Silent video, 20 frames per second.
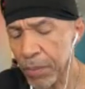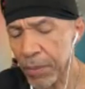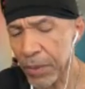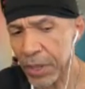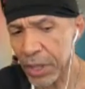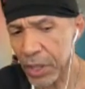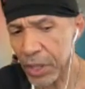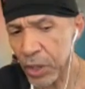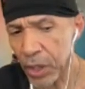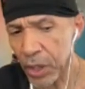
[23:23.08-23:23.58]

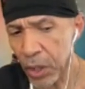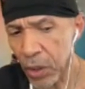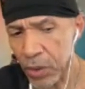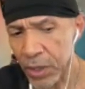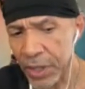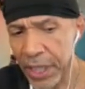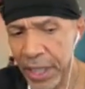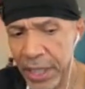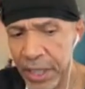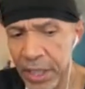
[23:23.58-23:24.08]
you go
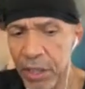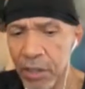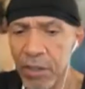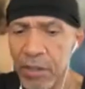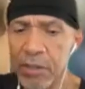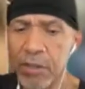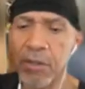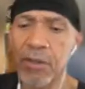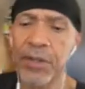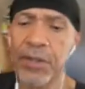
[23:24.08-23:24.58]
10
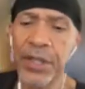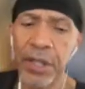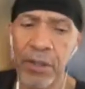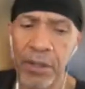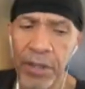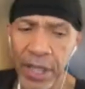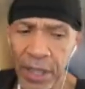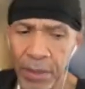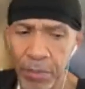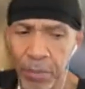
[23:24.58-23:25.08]
years
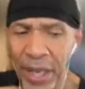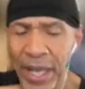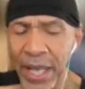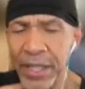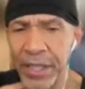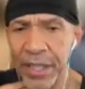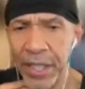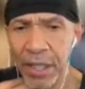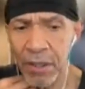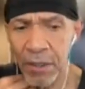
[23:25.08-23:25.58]
earlier in
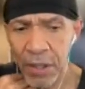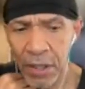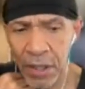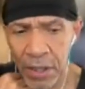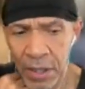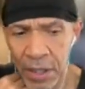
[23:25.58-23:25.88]
Pantera.